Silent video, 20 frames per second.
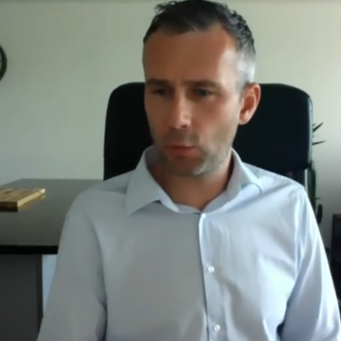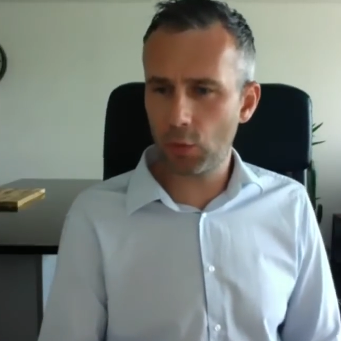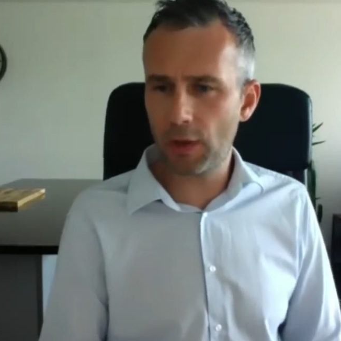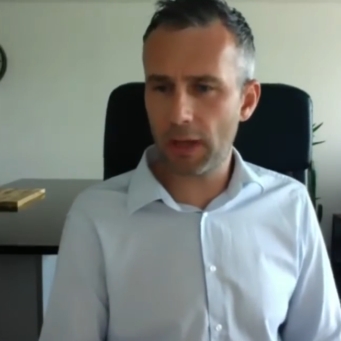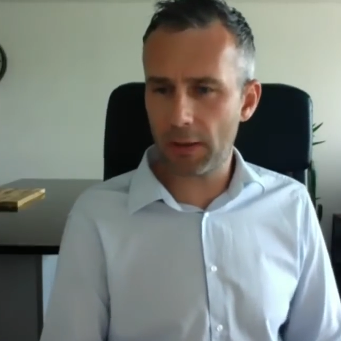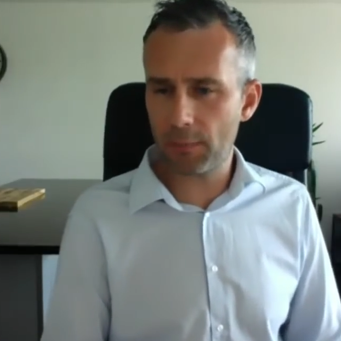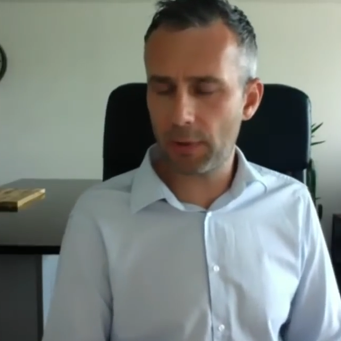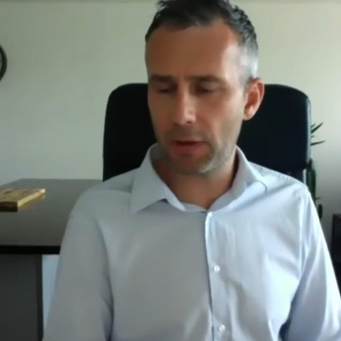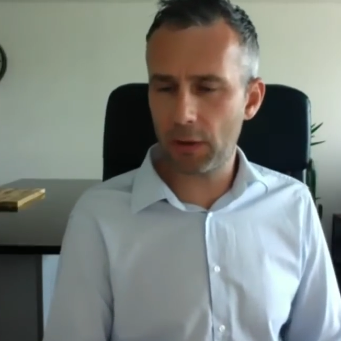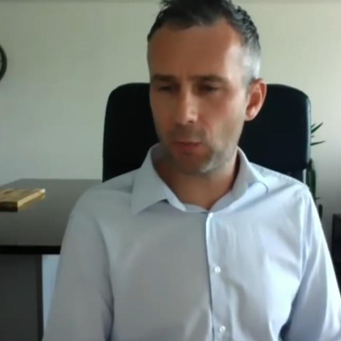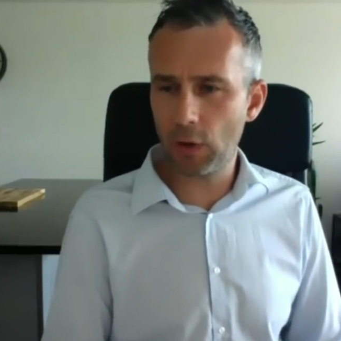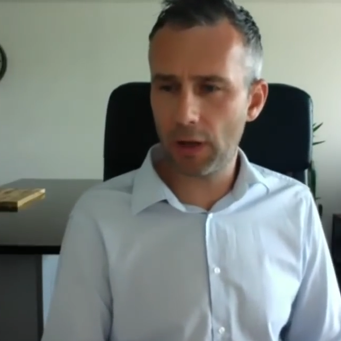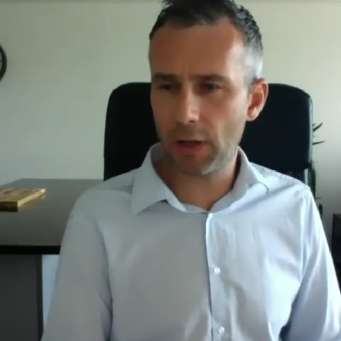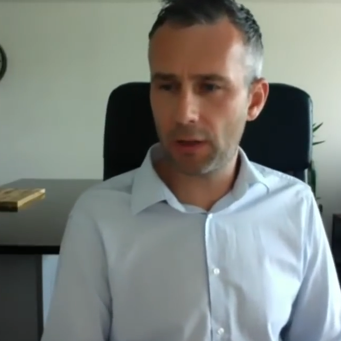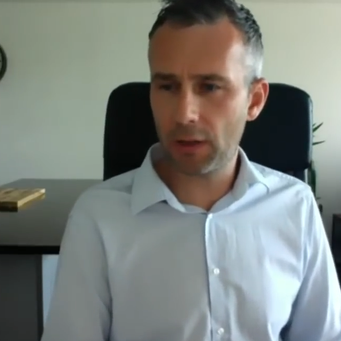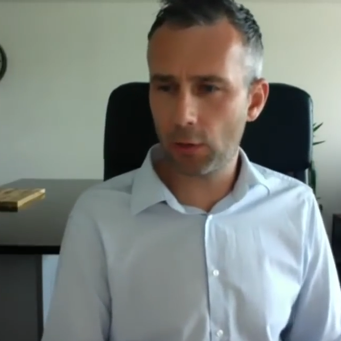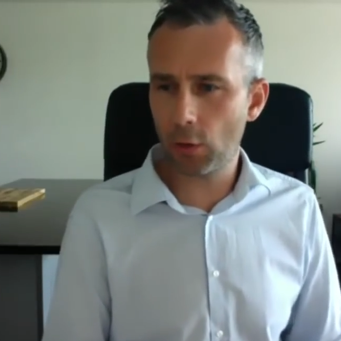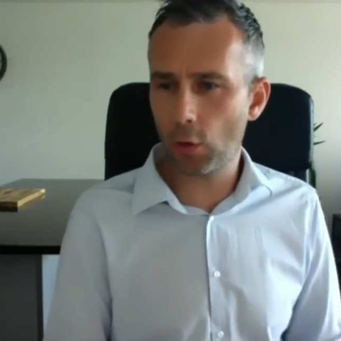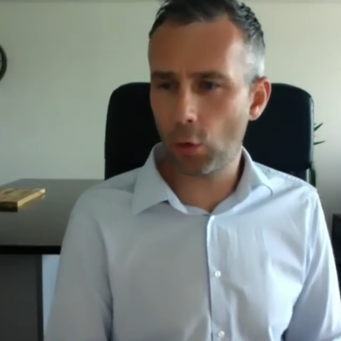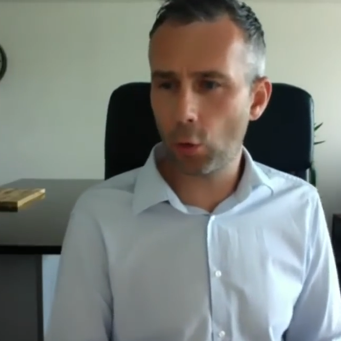Will that be
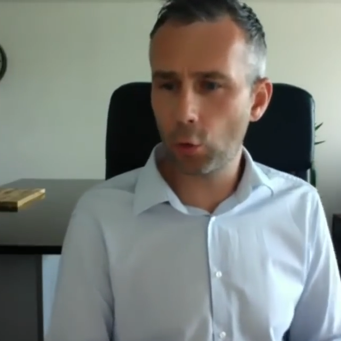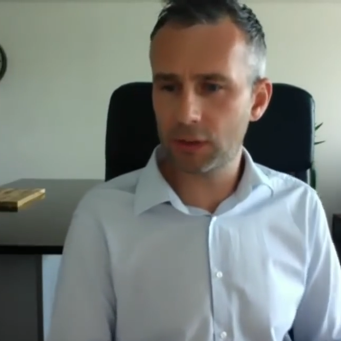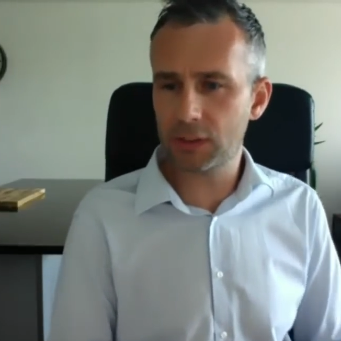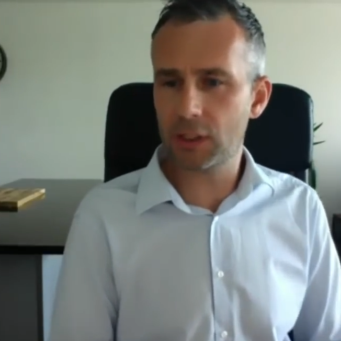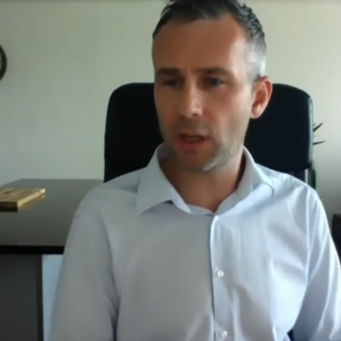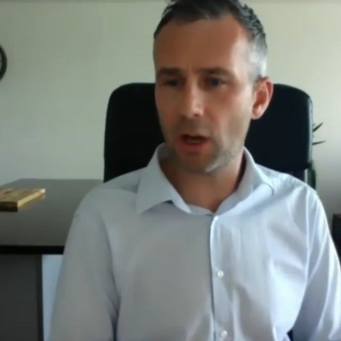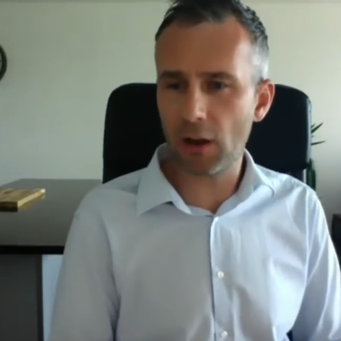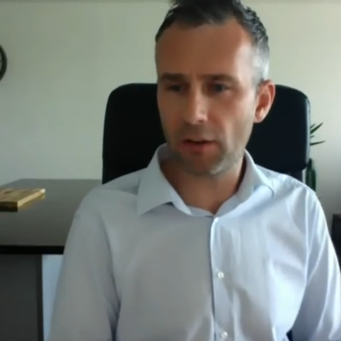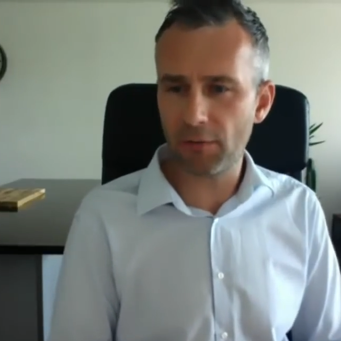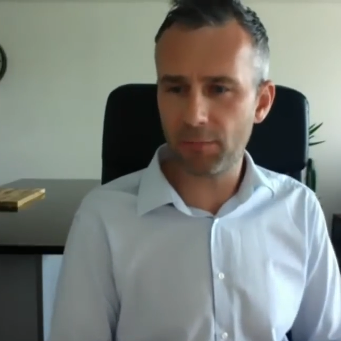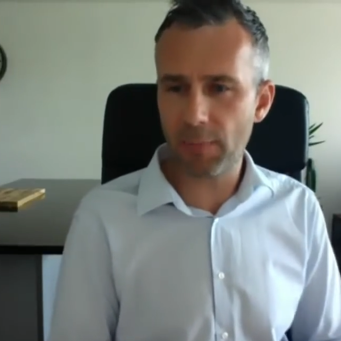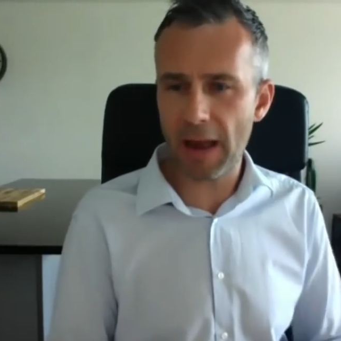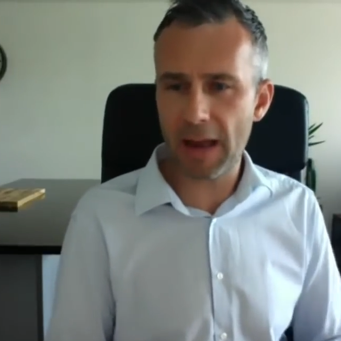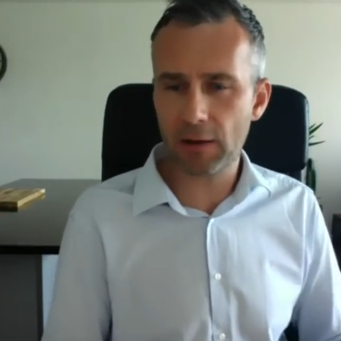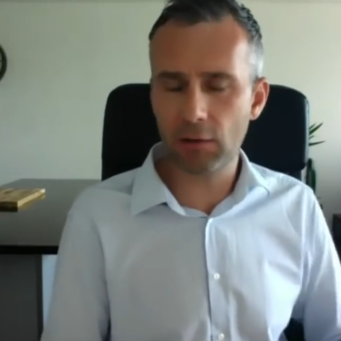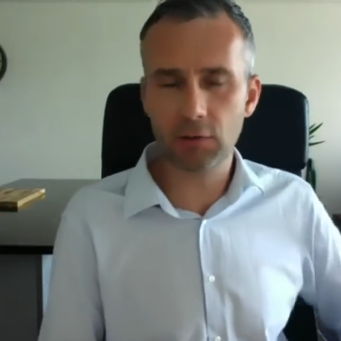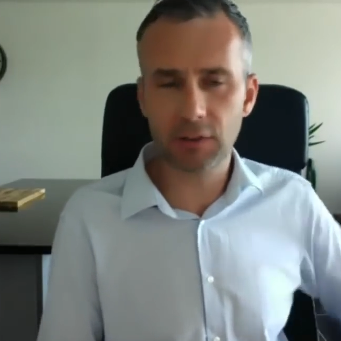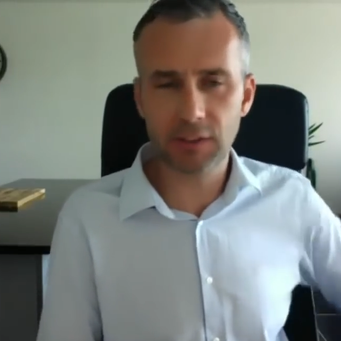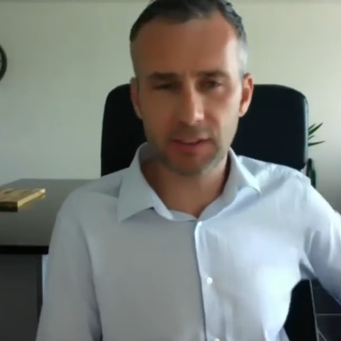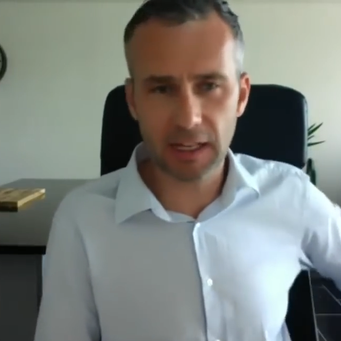with all staff
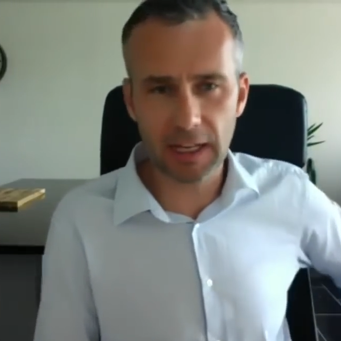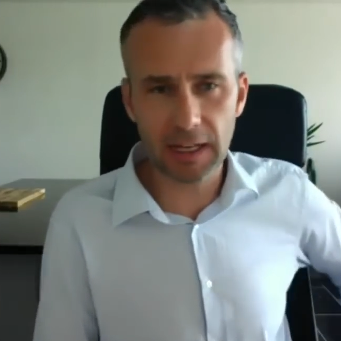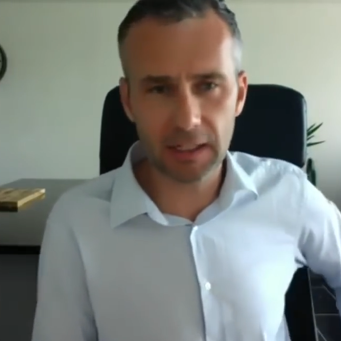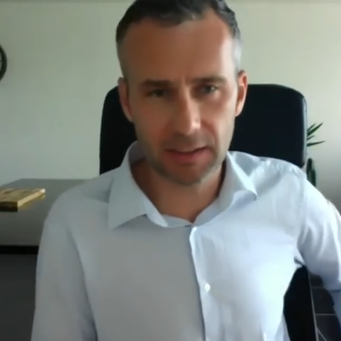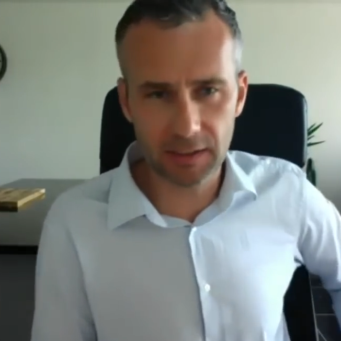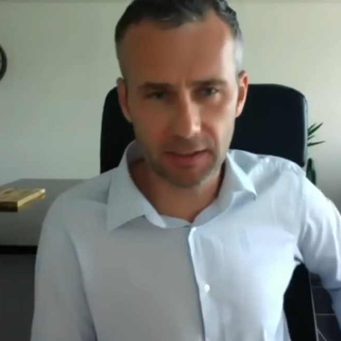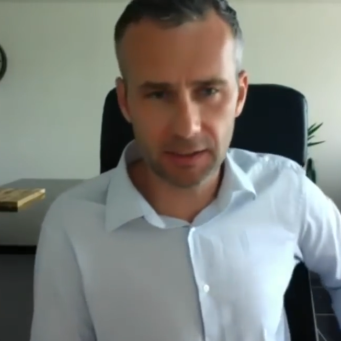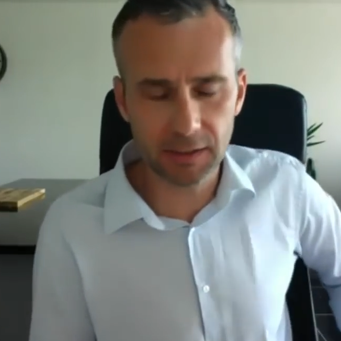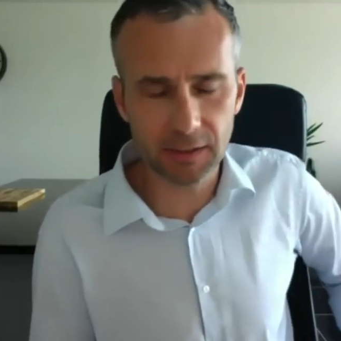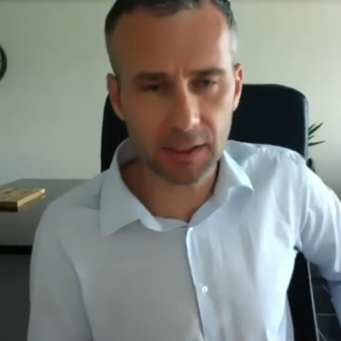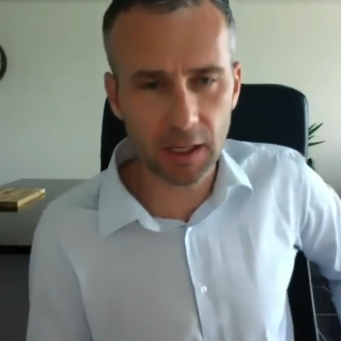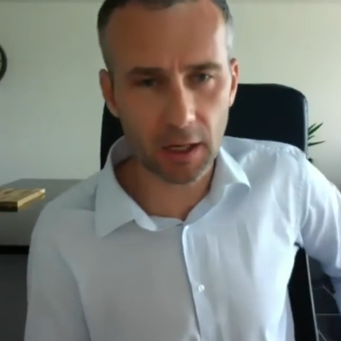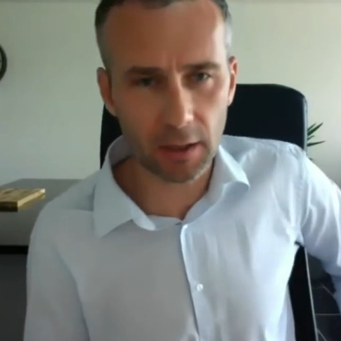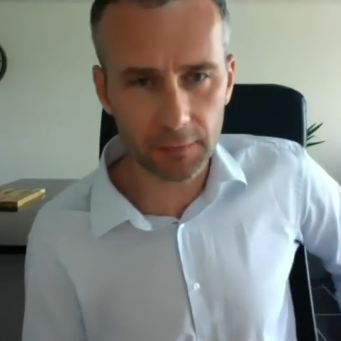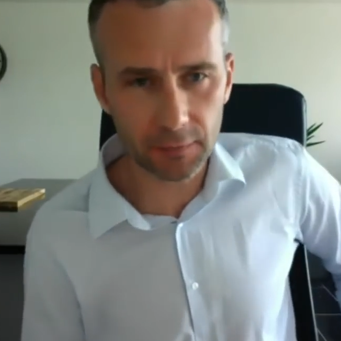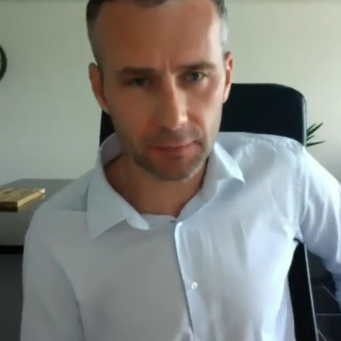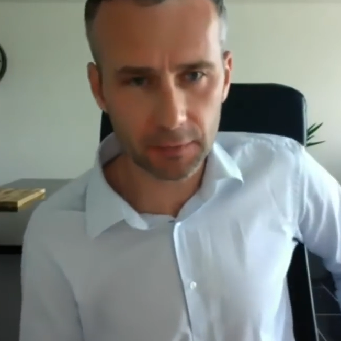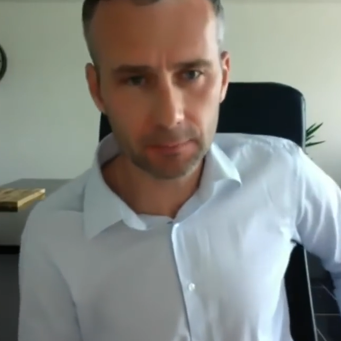back or skeleton staff?